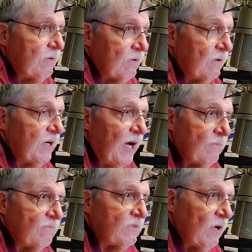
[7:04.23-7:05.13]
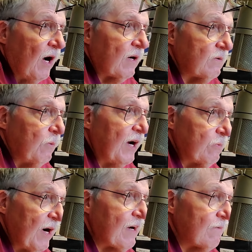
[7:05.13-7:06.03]
her and I talk quite
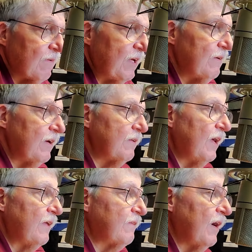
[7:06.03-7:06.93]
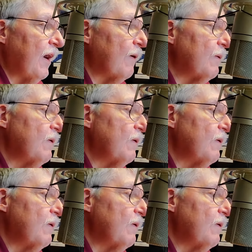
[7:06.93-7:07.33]
regularly, and the